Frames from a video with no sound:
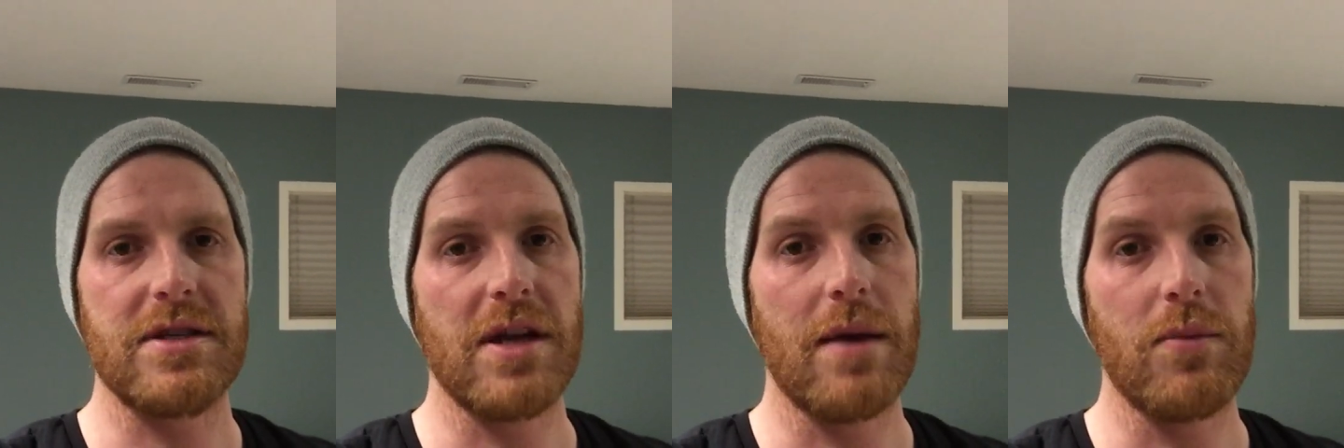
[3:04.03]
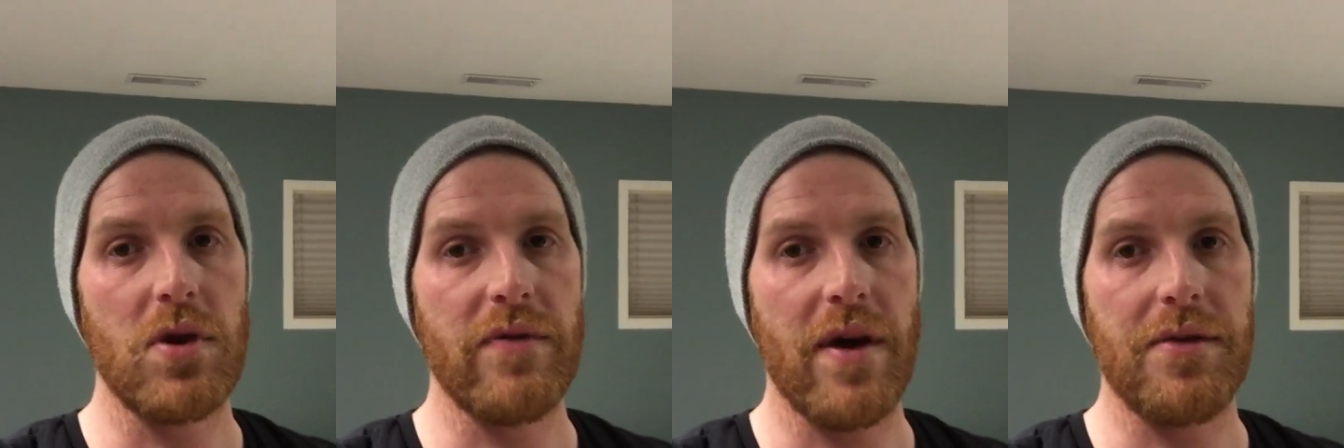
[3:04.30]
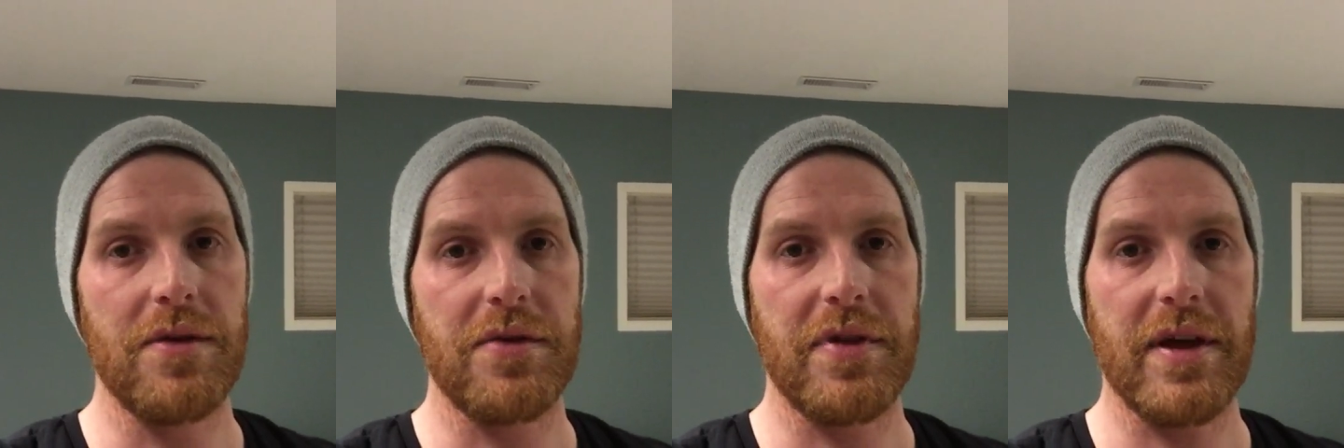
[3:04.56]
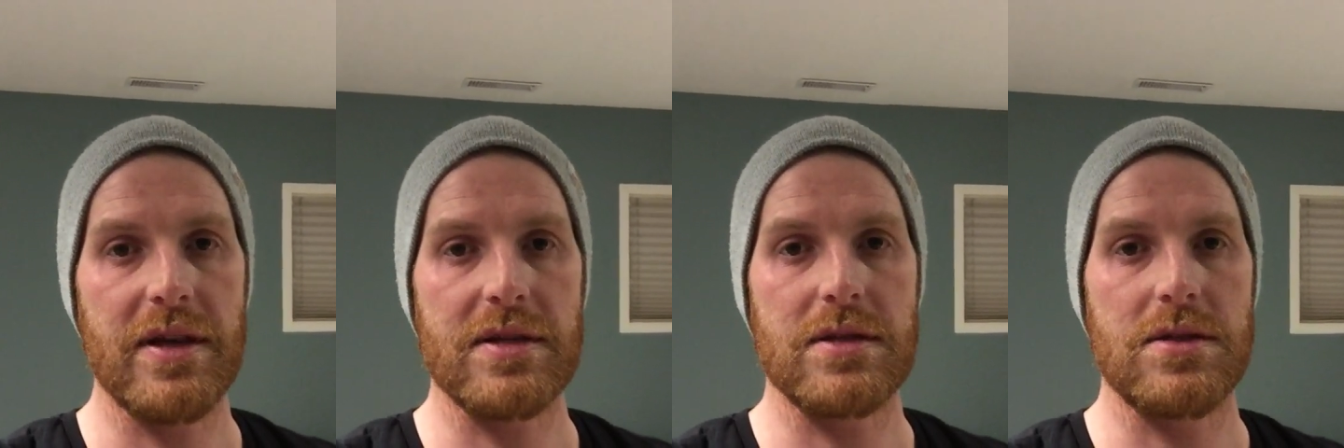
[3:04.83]
a number of other
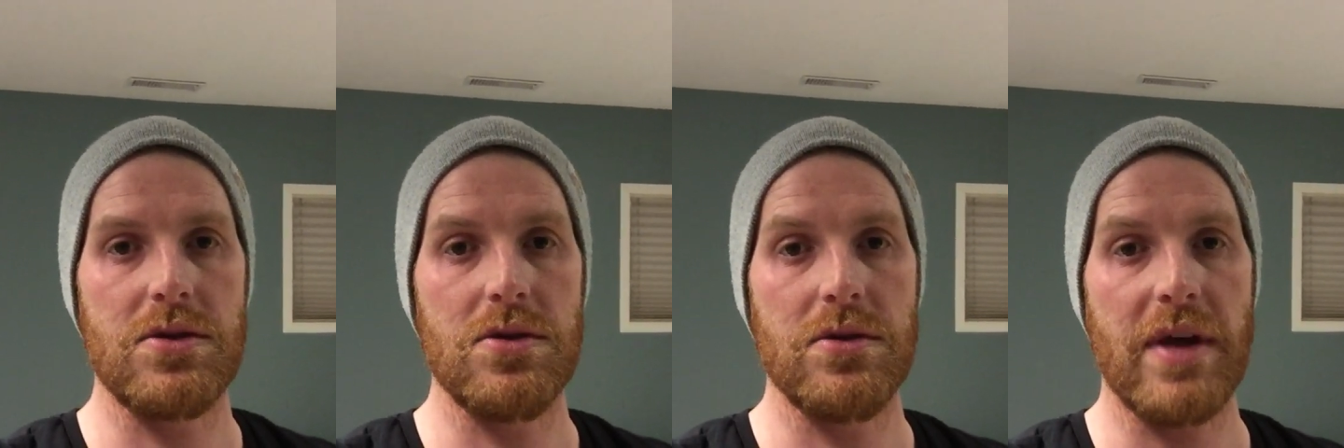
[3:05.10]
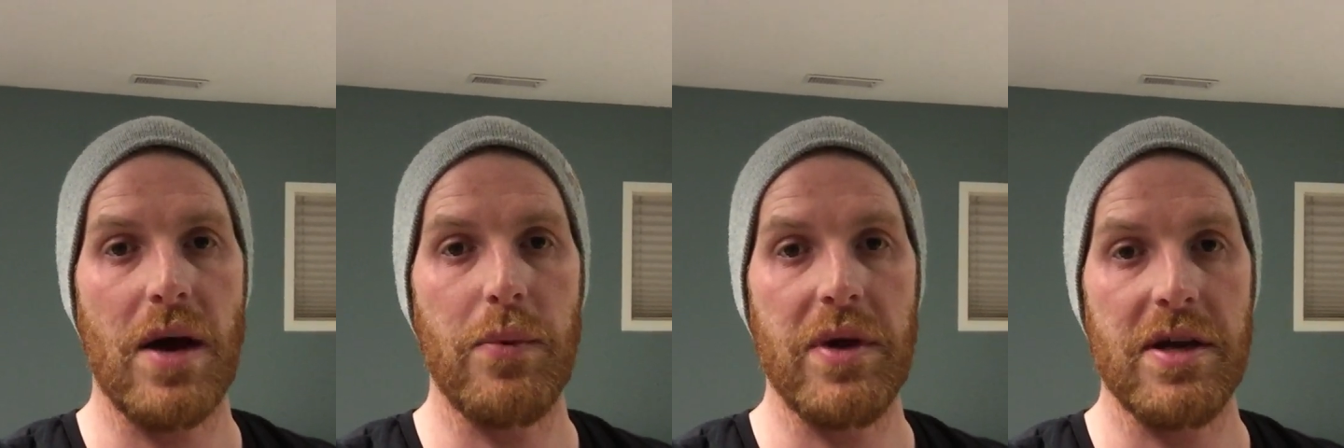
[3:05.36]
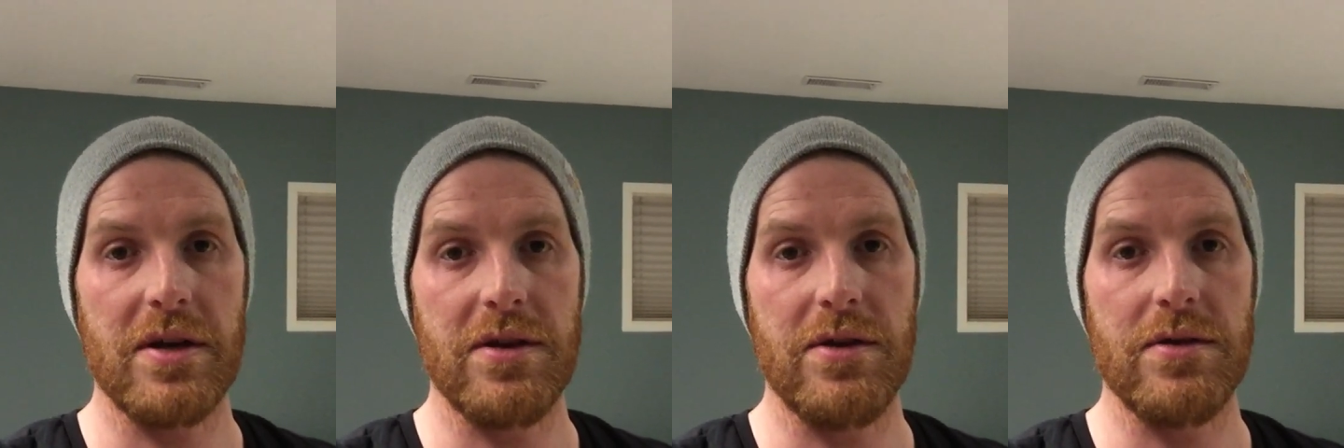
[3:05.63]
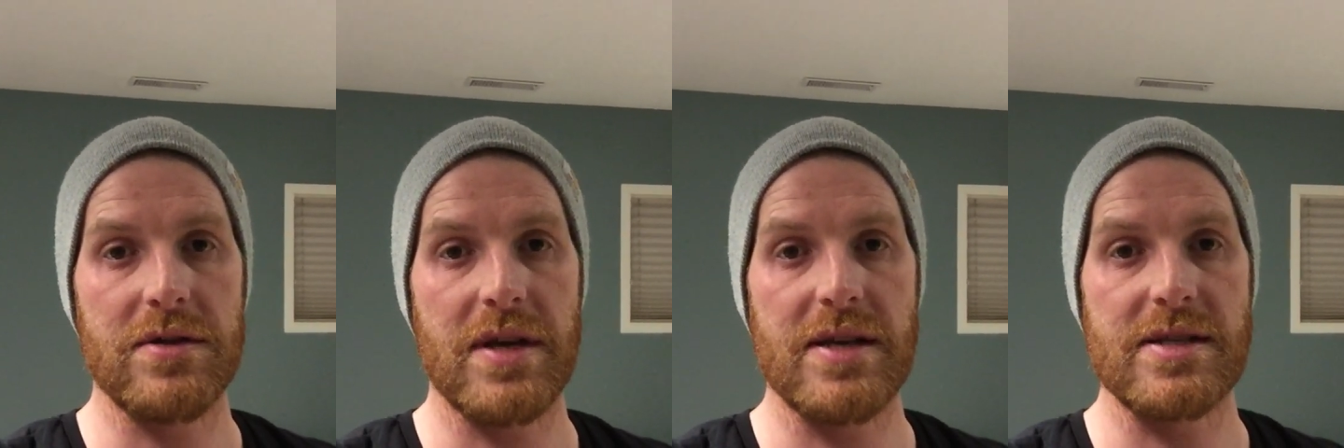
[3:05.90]
things too that we can
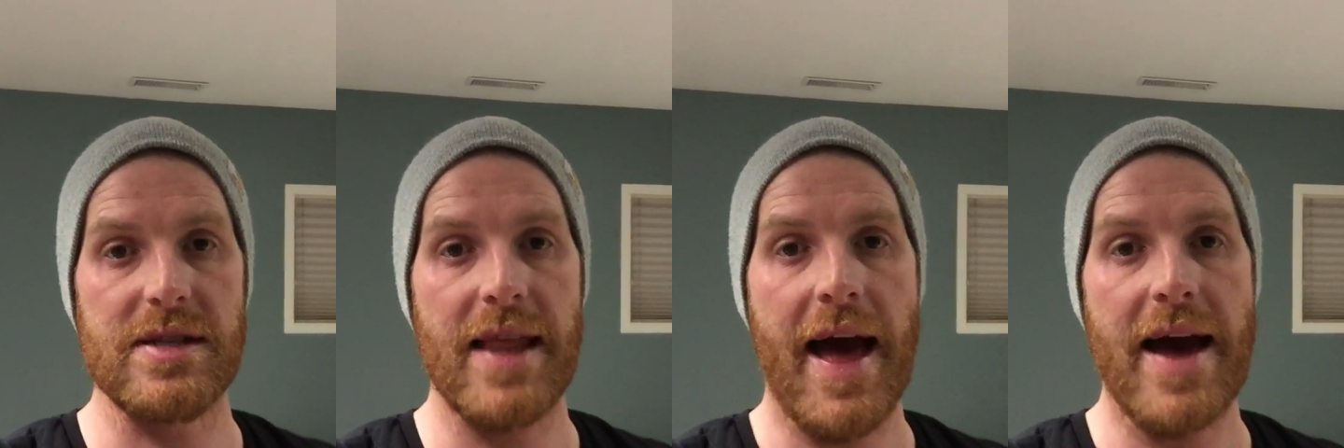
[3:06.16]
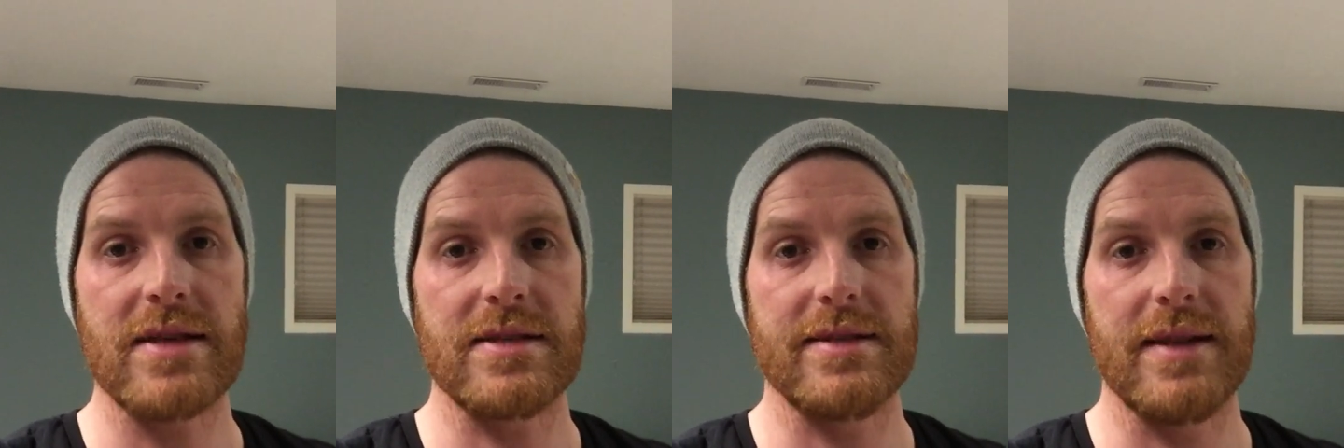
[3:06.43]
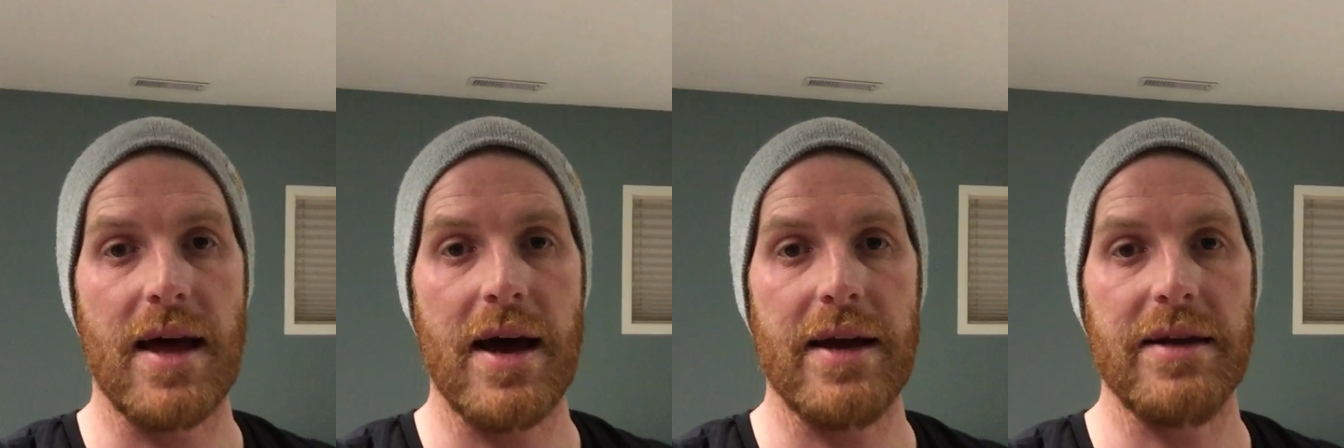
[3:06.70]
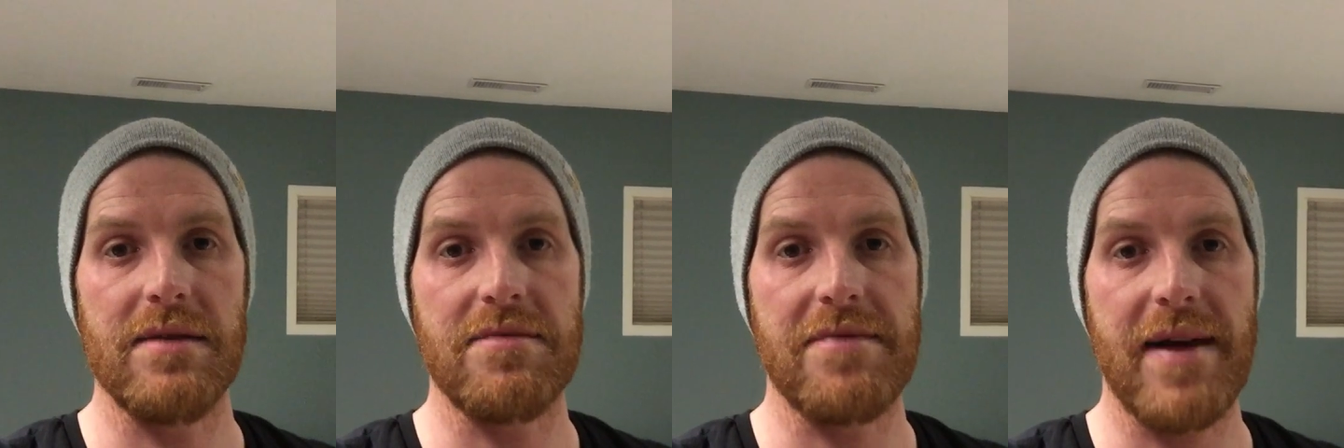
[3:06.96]
use as last
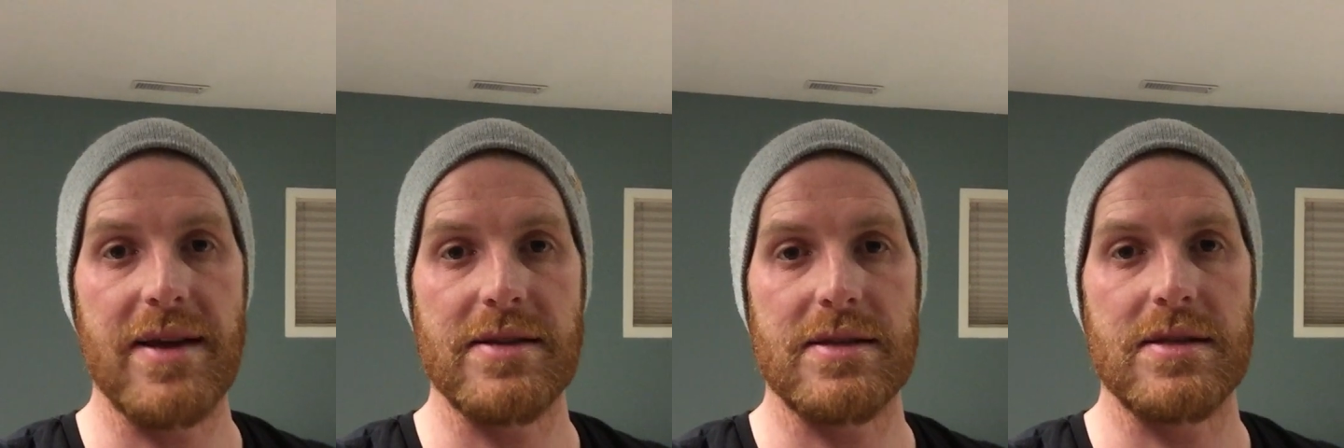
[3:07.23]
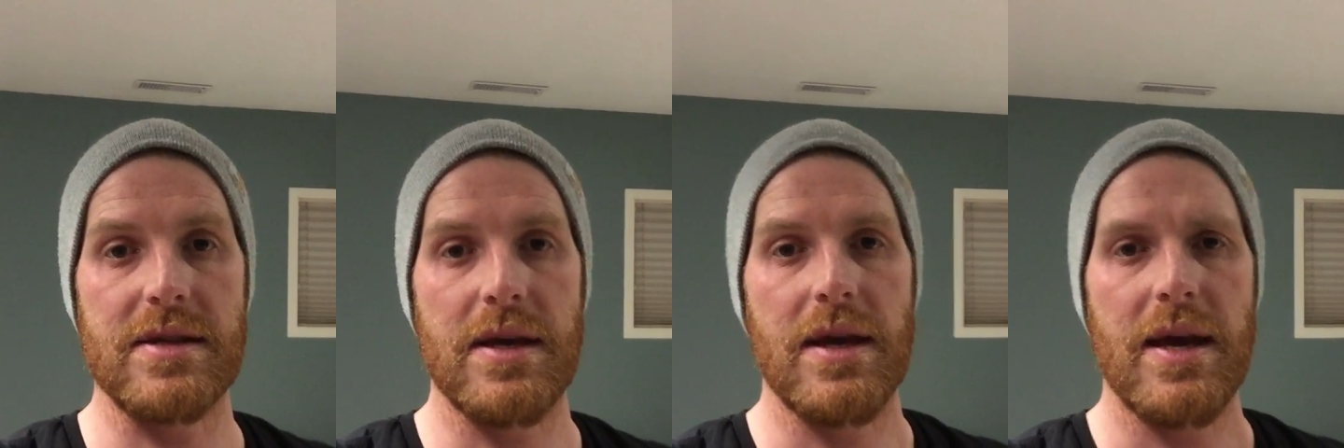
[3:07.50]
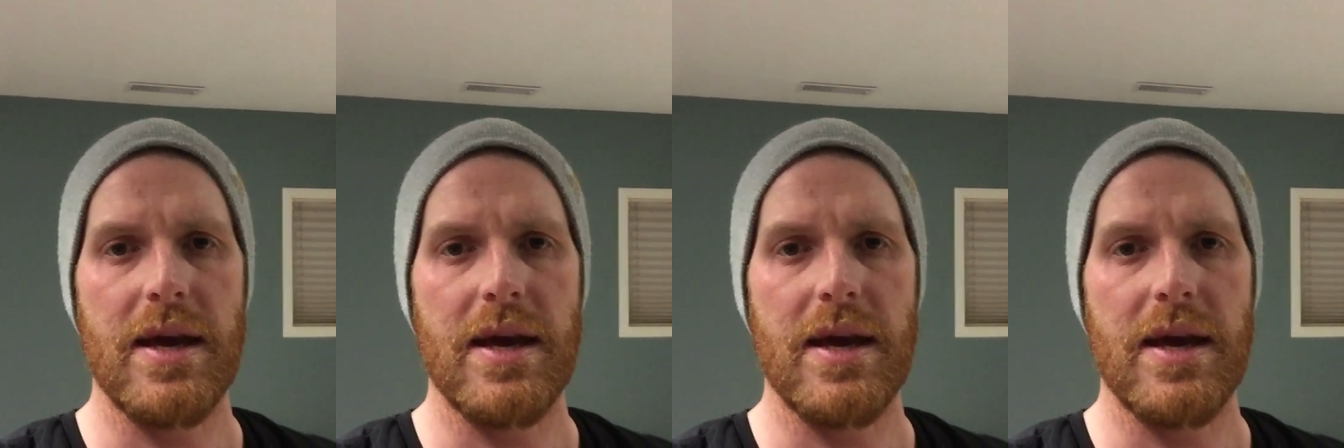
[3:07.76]
line defense.